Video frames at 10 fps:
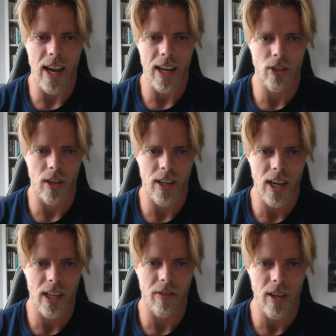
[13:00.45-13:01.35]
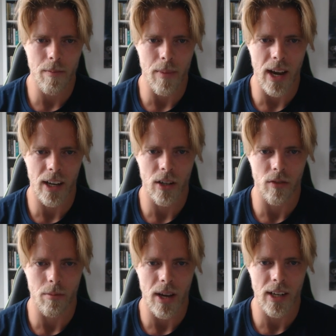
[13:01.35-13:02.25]
the actual negative impact
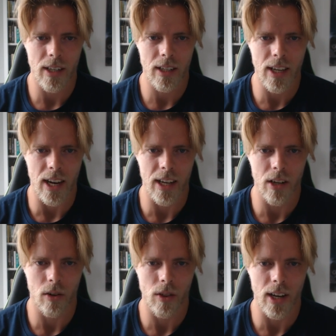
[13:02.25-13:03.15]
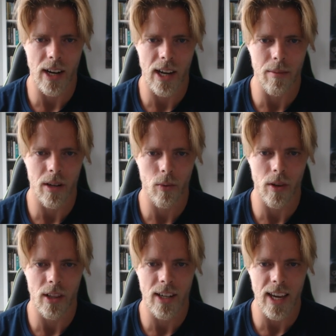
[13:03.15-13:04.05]
of mankind on the climate
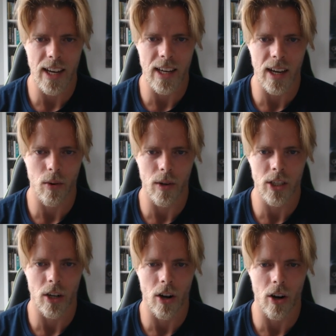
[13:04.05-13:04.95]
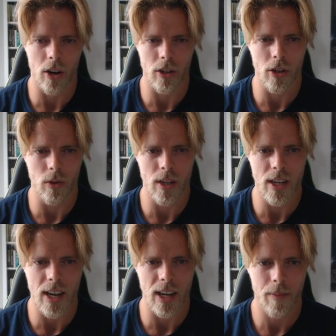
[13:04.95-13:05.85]
with data which are hard to
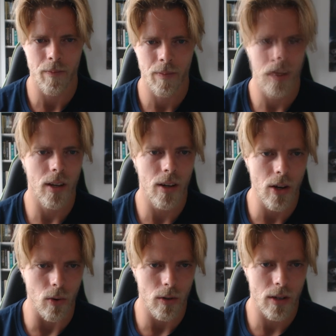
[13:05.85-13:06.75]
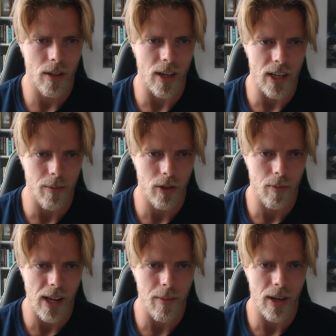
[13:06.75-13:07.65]
deny. Note that I'm
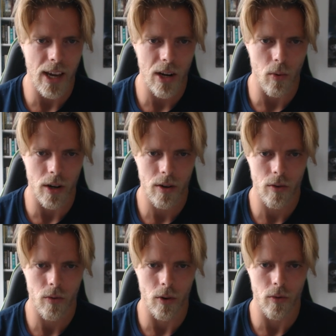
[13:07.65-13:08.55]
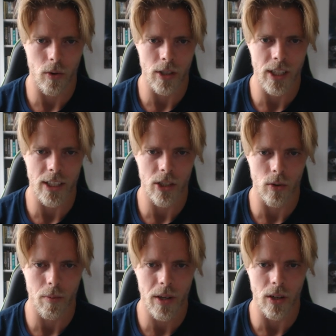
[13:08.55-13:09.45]
not blaming anyone for forging his
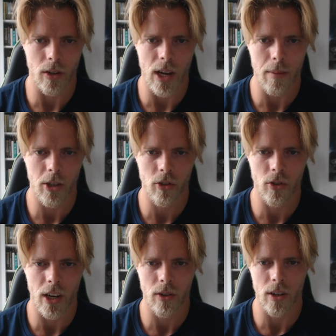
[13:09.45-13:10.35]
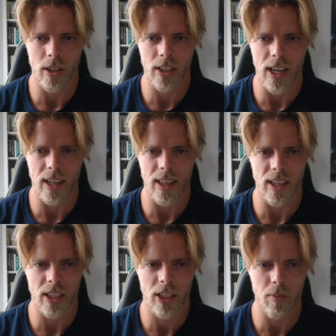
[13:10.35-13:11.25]
own opinion, I'm just trying to understand
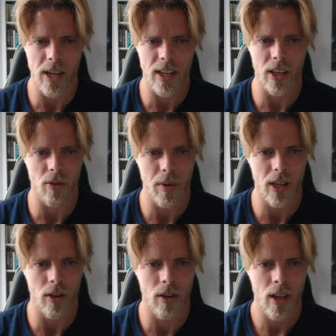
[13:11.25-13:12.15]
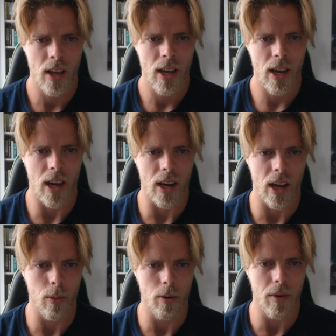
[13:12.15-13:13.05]
this split in opinion, and
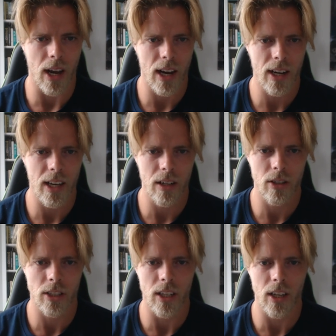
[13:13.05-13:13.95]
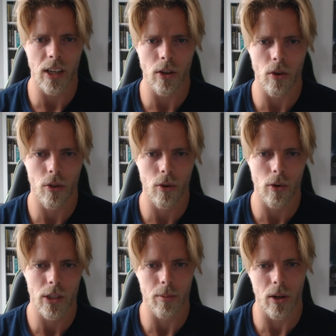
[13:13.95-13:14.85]
I would be highly interested in your
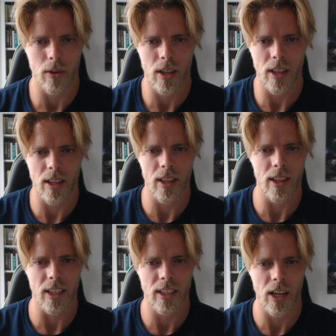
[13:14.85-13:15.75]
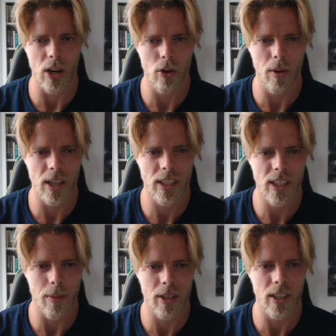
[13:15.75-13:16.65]
thoughts about this global
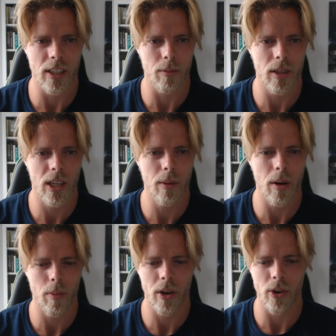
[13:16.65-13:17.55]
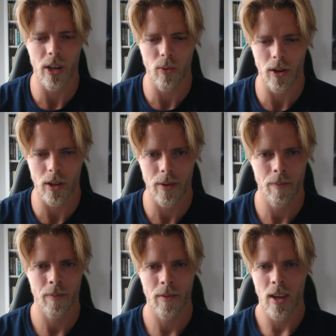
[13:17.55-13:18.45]
skepticism. Keep up the great work.
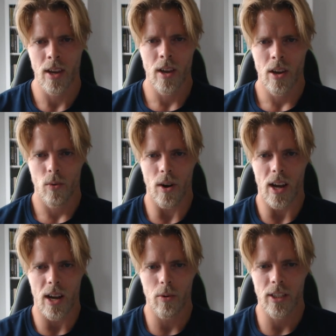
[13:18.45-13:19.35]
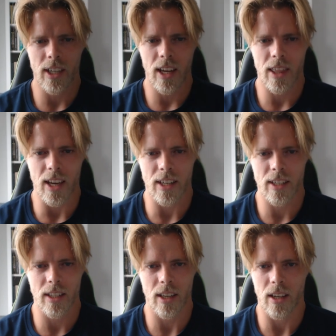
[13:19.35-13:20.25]
Well, I would say
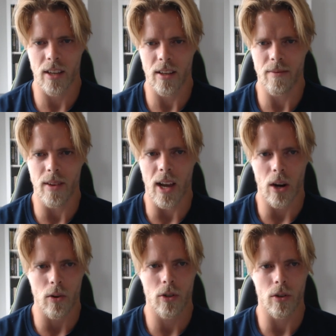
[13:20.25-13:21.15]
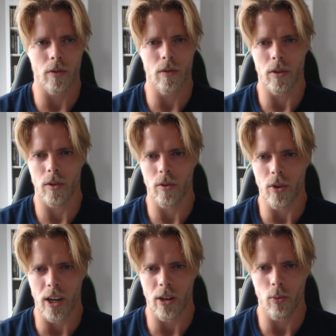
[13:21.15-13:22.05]
that a lot of
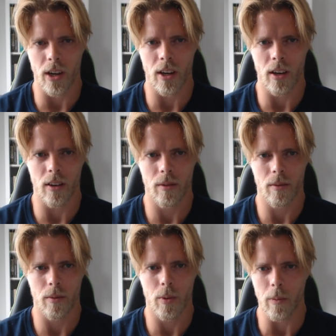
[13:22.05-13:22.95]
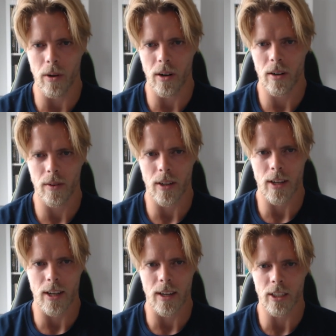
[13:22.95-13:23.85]
right-wing people,
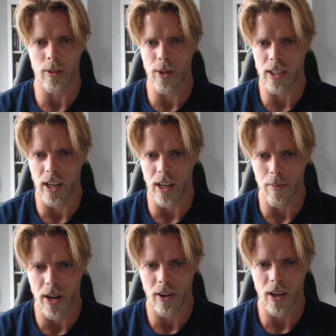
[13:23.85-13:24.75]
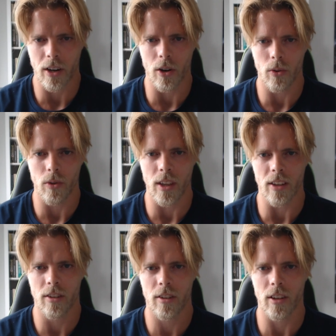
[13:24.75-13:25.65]
especially in America, you know,
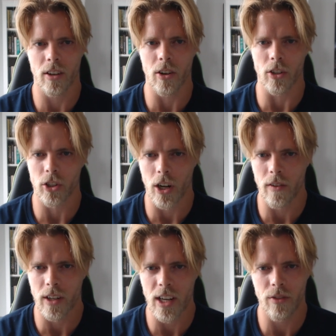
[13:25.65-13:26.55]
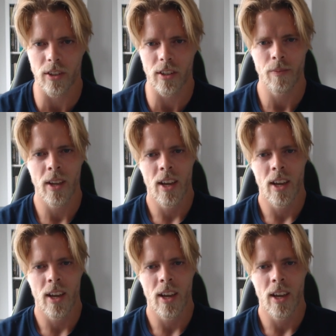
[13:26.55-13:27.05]
these conservatives,